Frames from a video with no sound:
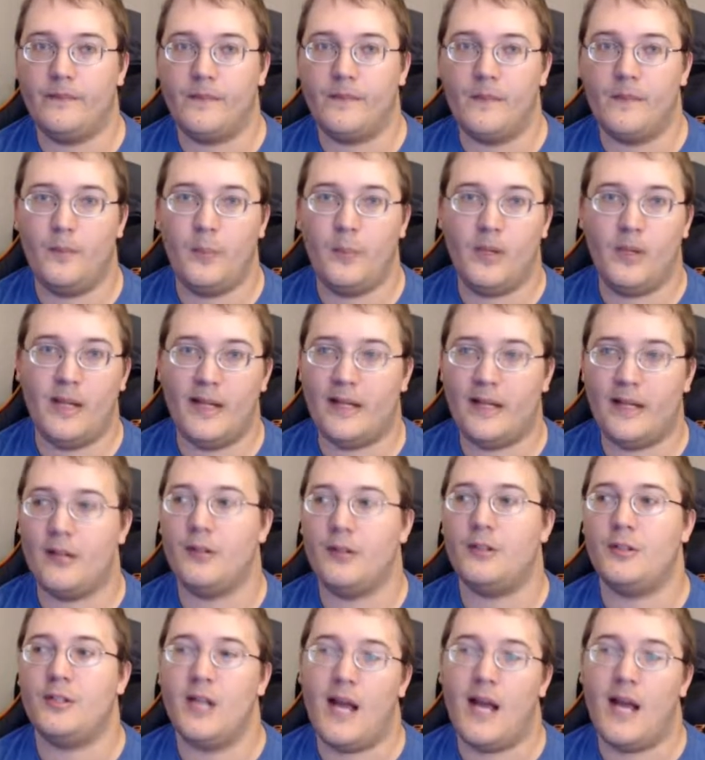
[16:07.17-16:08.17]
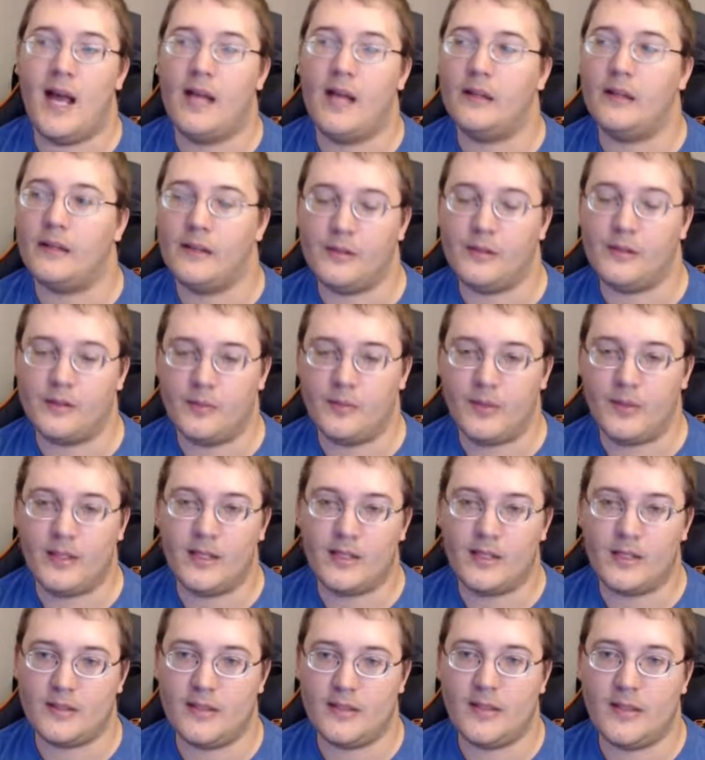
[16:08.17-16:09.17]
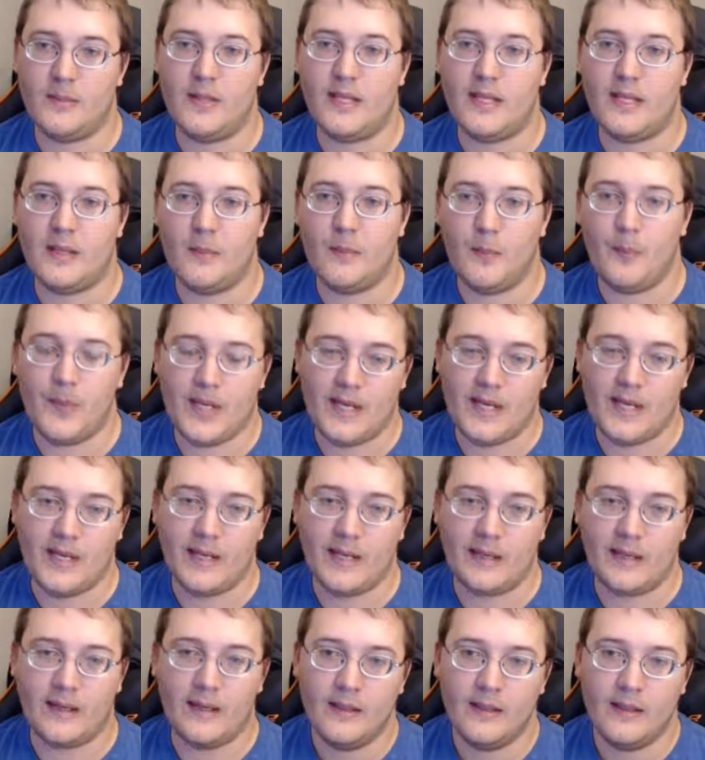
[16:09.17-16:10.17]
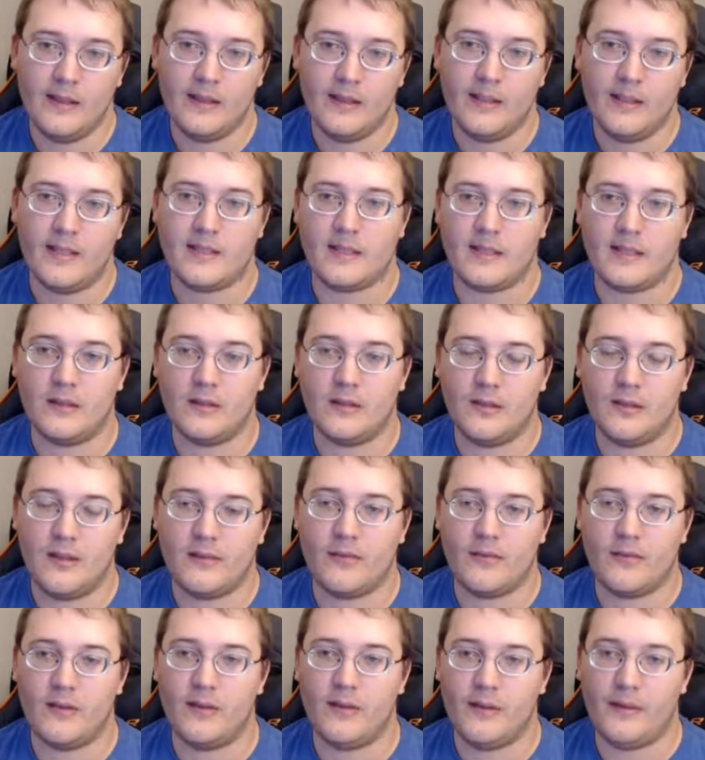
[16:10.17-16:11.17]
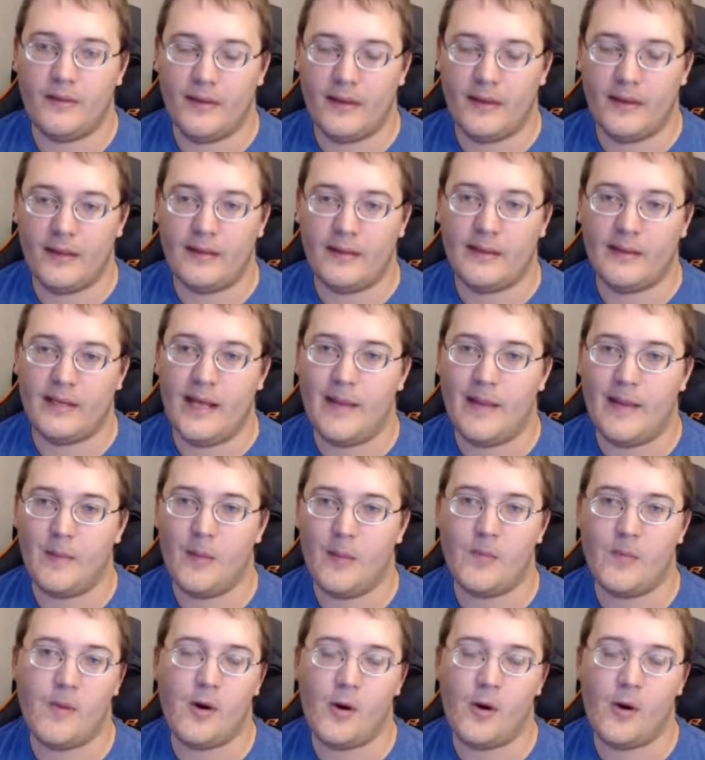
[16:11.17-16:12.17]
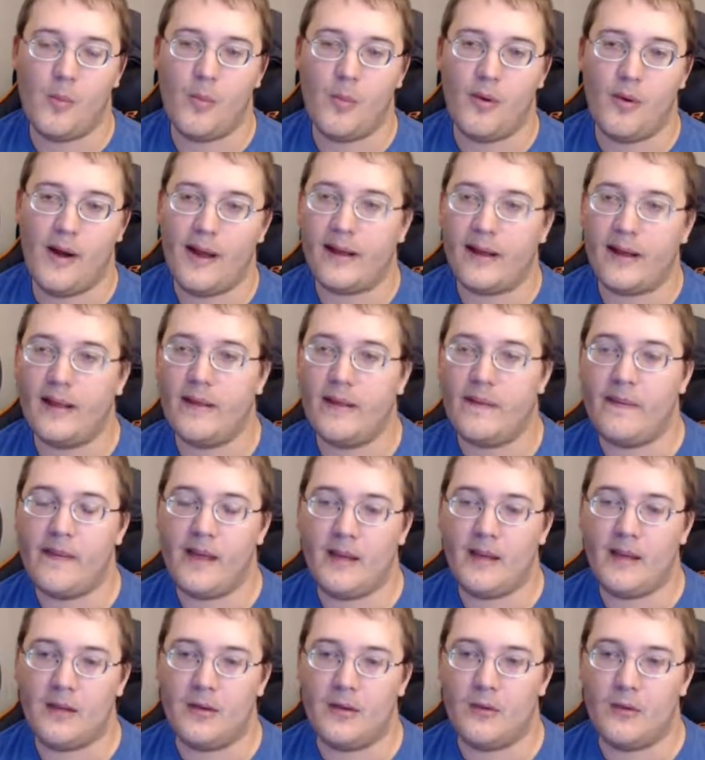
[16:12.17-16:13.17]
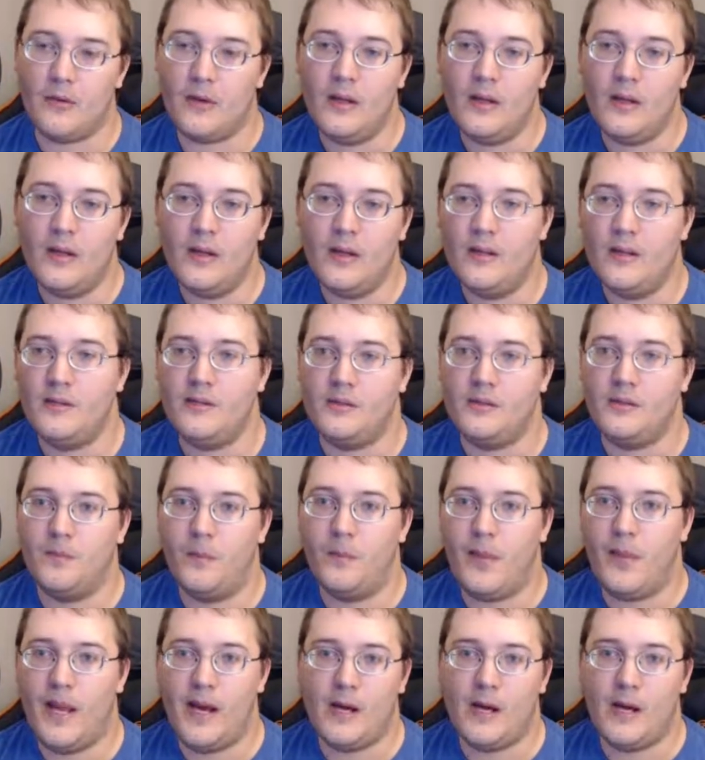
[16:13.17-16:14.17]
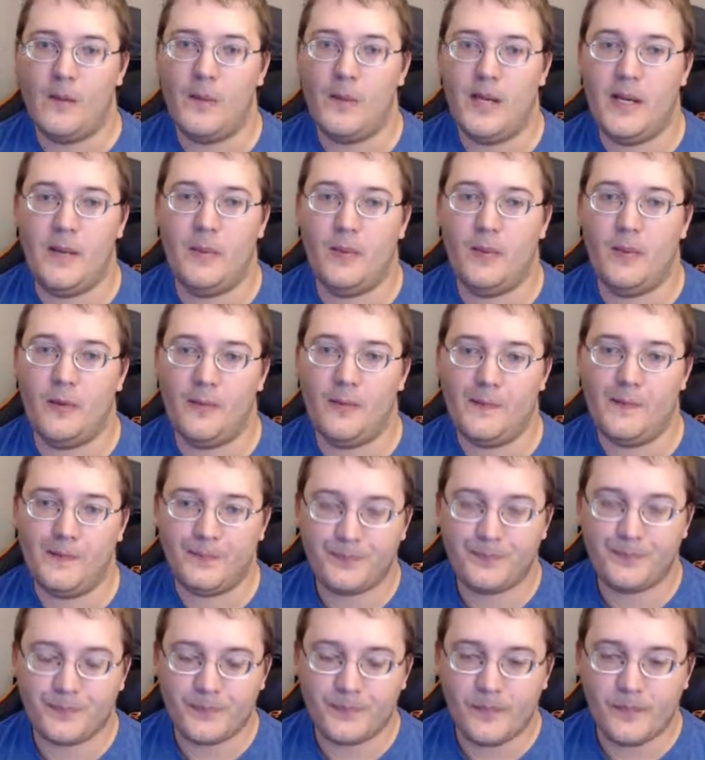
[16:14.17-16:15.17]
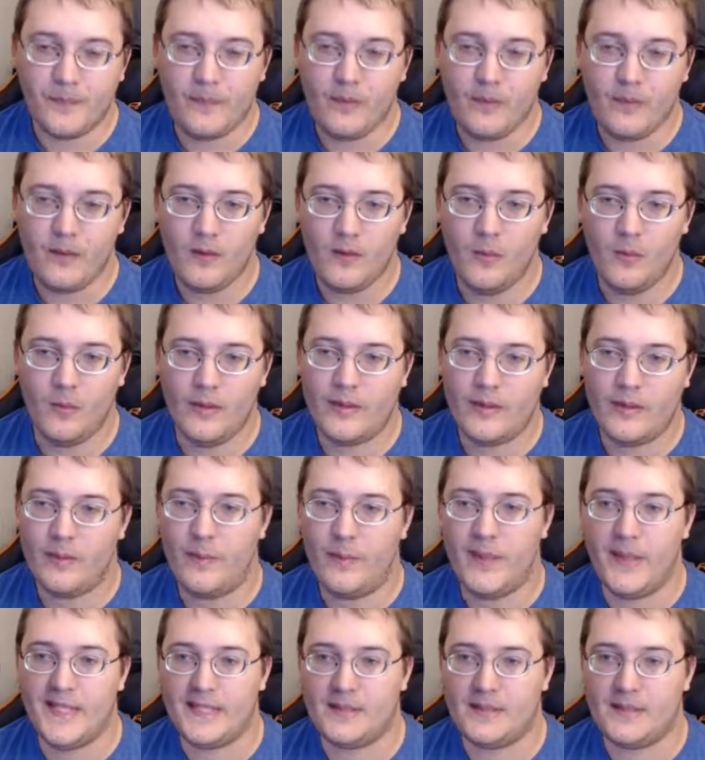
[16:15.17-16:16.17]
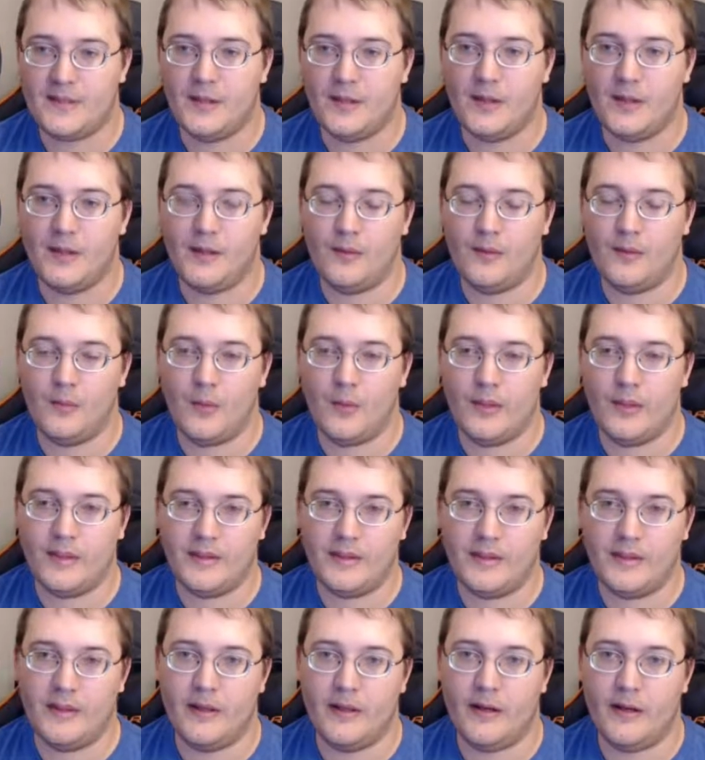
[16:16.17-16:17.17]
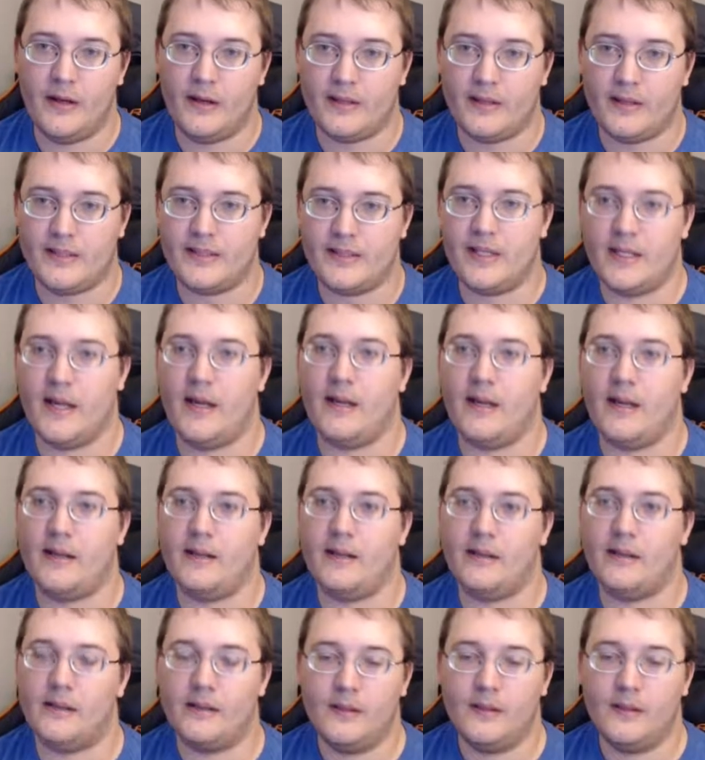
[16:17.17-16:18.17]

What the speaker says: player challenge, because they'd be competing. It's a little different than an MMR bracket that you pair people with based on what their assigned